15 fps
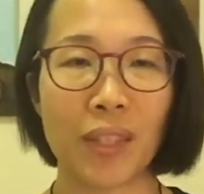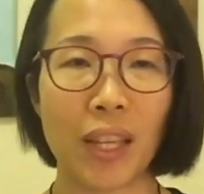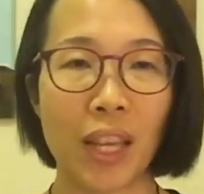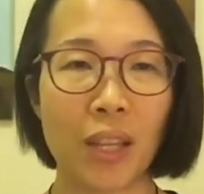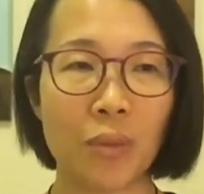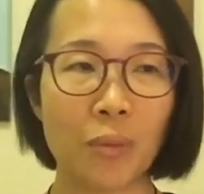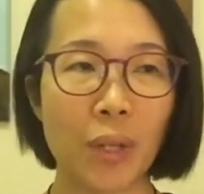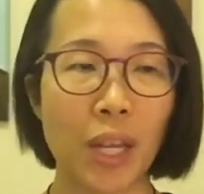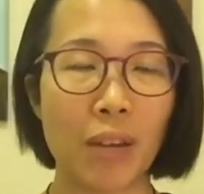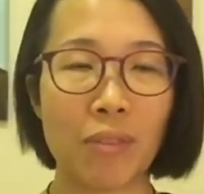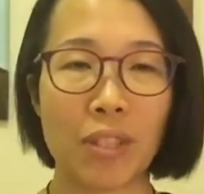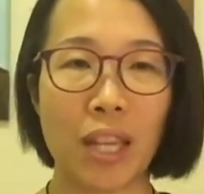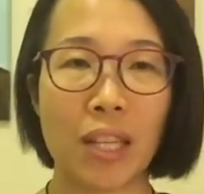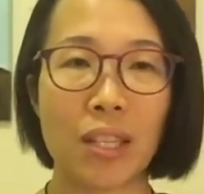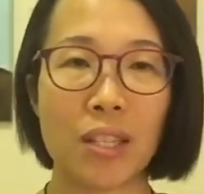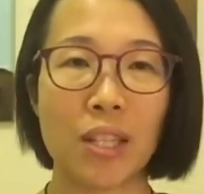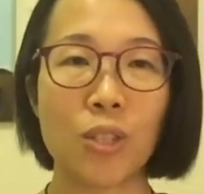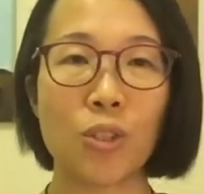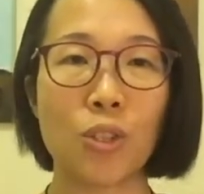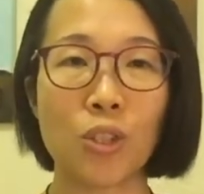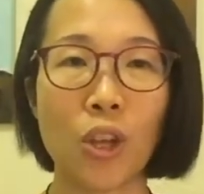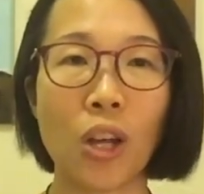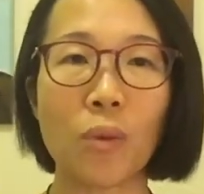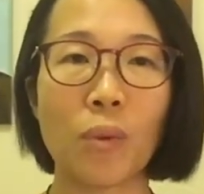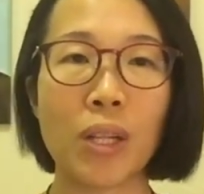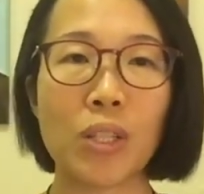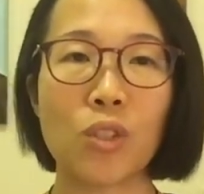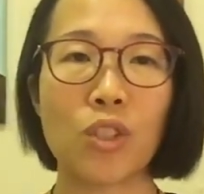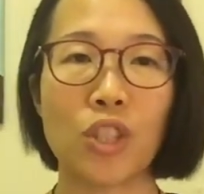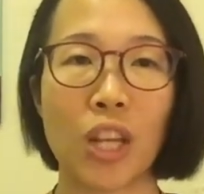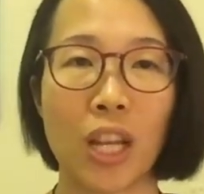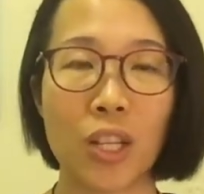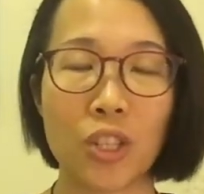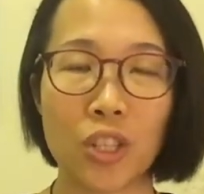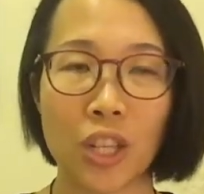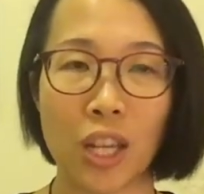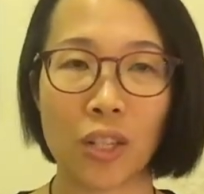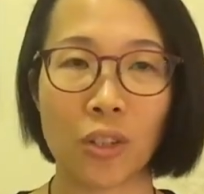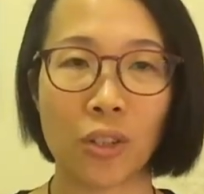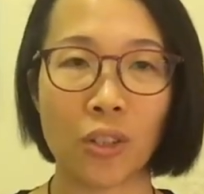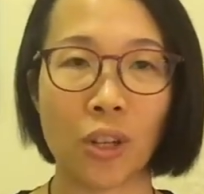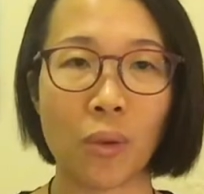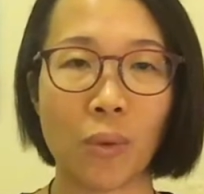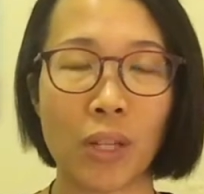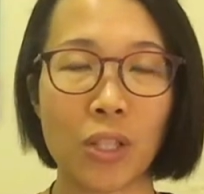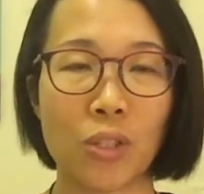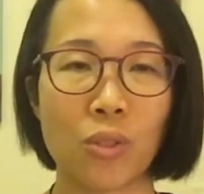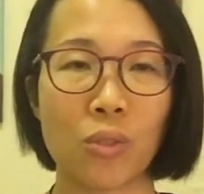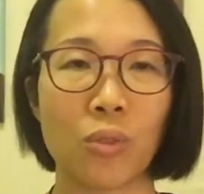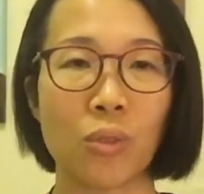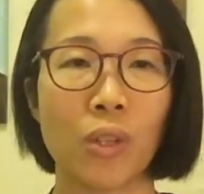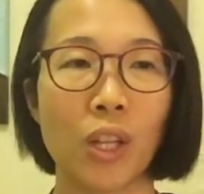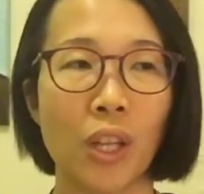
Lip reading: And we have a tendency to not want to change that, or not want to